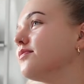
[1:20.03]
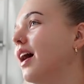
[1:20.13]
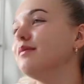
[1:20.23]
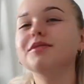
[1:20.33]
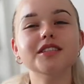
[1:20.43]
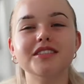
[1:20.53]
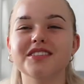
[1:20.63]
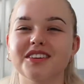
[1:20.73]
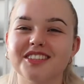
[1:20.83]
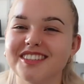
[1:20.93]
I'm just
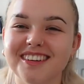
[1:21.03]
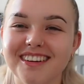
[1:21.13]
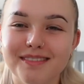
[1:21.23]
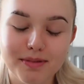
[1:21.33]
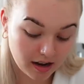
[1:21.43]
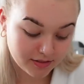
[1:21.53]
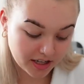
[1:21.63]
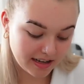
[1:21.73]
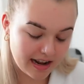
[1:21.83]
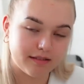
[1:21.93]
not sure. I've
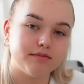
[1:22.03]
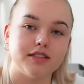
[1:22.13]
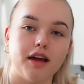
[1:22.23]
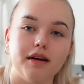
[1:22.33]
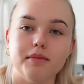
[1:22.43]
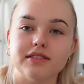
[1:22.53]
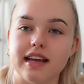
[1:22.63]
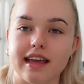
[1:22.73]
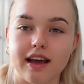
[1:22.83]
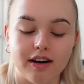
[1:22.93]
done it now so I'm not
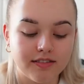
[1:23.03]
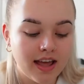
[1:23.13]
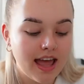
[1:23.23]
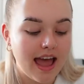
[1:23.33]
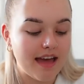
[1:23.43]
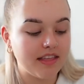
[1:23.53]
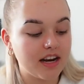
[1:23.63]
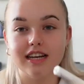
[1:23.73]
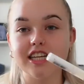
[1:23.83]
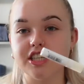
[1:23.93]
taking it off and then
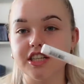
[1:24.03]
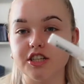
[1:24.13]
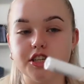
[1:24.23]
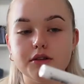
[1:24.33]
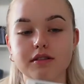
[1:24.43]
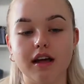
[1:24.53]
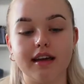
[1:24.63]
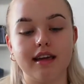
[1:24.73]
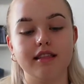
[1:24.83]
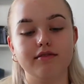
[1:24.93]
I literally just used
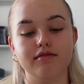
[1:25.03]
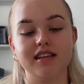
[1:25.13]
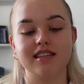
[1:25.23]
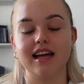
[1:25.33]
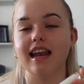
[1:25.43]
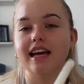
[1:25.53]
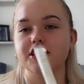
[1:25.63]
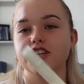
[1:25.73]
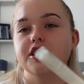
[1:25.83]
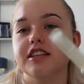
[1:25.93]
like this
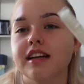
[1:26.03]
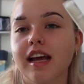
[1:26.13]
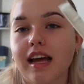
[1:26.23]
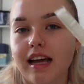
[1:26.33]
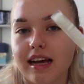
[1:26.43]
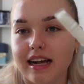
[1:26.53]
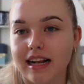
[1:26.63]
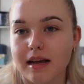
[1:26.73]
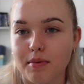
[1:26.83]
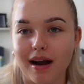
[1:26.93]
collection
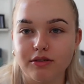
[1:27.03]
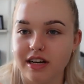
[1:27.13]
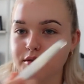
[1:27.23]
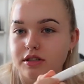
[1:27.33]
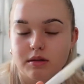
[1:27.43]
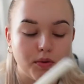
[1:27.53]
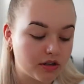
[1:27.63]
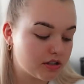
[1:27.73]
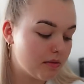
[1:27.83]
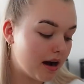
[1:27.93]
clear brow gel just to
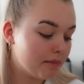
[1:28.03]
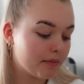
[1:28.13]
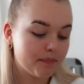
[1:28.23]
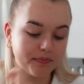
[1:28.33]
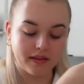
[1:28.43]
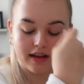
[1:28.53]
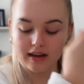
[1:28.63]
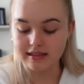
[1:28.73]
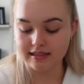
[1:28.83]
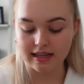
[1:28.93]
brush them up and
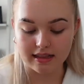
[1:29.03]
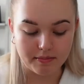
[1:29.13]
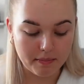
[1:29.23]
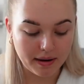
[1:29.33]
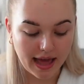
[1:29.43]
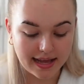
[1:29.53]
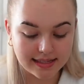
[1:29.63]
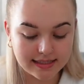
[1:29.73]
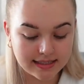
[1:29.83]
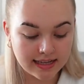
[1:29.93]
like stick them in
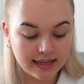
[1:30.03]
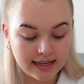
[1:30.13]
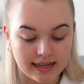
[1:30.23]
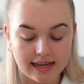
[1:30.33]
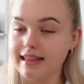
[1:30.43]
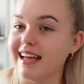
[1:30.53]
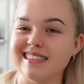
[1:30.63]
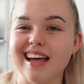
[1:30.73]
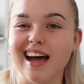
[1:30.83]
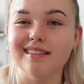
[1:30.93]
place and that's
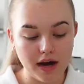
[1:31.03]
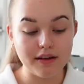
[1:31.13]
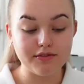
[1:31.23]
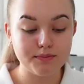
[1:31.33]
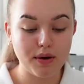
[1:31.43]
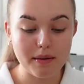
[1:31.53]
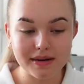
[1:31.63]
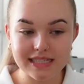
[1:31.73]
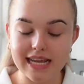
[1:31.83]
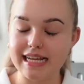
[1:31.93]
that. I've prepped my
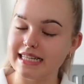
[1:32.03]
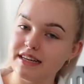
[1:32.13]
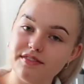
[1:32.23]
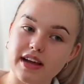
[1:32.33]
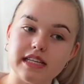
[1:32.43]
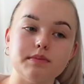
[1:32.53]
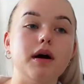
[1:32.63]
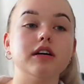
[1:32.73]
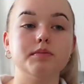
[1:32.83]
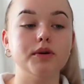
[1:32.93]
skin, did a face
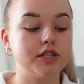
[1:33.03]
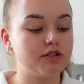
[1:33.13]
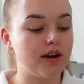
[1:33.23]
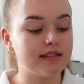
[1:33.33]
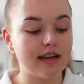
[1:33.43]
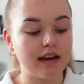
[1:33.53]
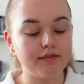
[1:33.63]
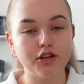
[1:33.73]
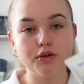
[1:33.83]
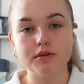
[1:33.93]
mask, moisturised, and
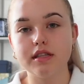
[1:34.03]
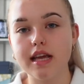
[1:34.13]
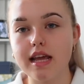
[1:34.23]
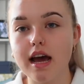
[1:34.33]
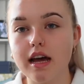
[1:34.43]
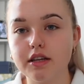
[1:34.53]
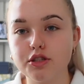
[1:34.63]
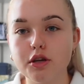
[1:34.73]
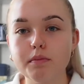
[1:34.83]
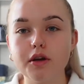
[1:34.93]
I've used the uh,
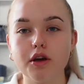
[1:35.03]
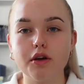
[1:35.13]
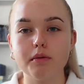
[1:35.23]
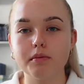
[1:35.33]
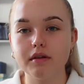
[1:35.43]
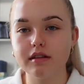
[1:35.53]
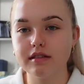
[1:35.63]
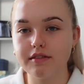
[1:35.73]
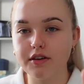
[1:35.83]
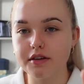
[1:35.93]
Supergoop. Is
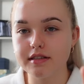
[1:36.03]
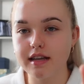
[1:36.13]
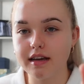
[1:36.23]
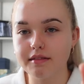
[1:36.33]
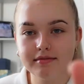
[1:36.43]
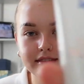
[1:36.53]
that focusing?